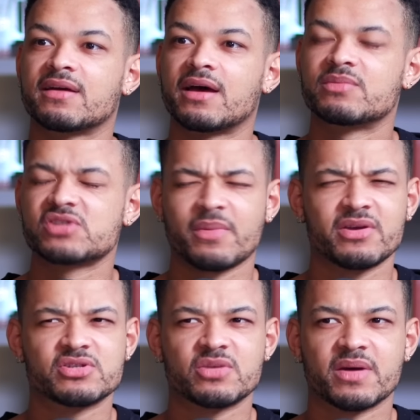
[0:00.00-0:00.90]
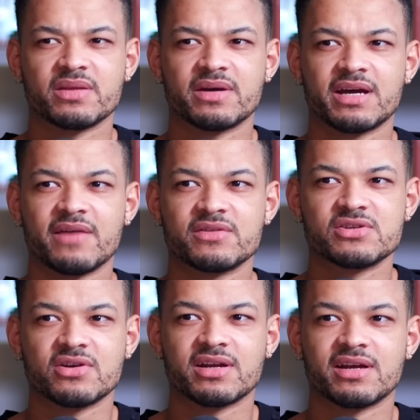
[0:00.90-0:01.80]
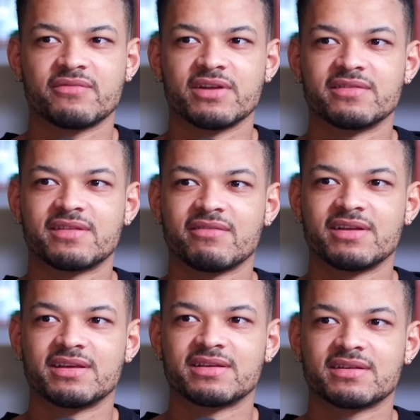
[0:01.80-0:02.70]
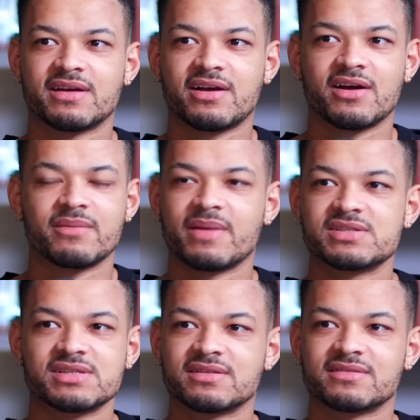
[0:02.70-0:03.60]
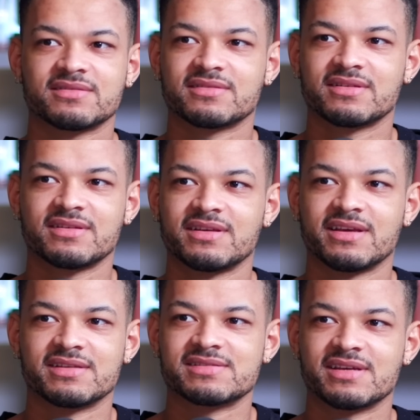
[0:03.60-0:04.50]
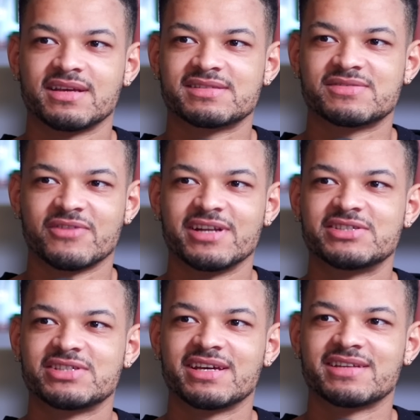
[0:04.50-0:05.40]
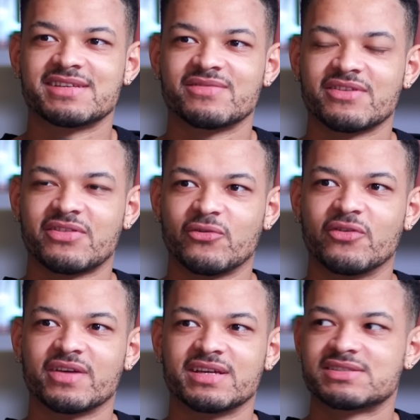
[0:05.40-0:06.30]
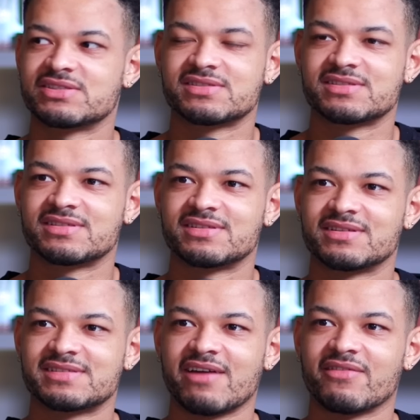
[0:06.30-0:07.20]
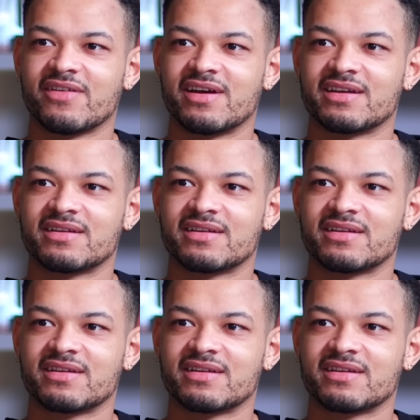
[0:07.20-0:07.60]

Um, sorry about your dog, by the way. I have a dog, and I really that really I can't mm. imagine. It's shit. It's yeah. really shit. Even the thought of it is just yeah. terrifying.